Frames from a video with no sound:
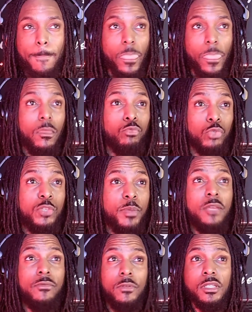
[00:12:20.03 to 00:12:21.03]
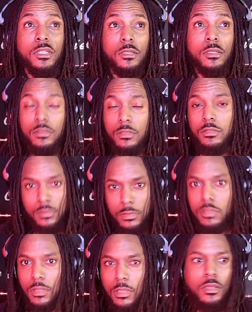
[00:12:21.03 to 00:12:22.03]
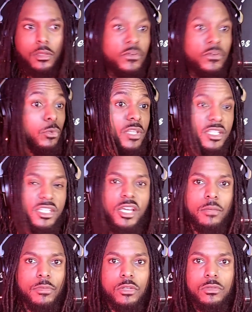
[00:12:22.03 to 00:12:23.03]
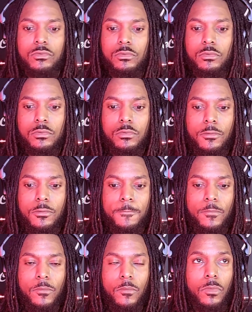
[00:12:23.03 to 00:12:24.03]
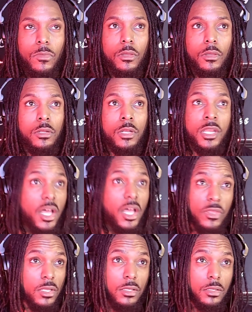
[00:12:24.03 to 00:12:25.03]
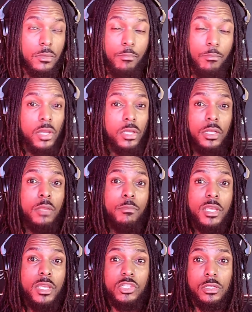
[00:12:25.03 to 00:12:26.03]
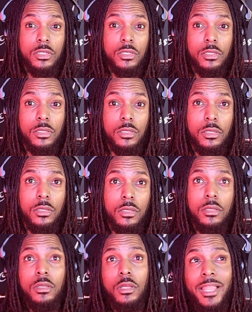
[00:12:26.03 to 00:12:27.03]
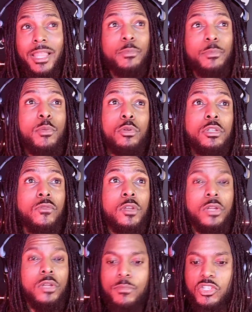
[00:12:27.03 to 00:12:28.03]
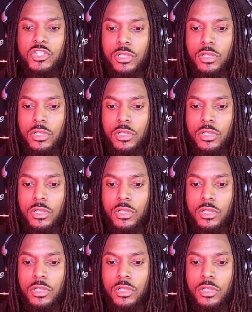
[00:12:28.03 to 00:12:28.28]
Respectfully. Fuck what they talking about. Nothing bigger than the mission. A lot of people don't even know their mission, though.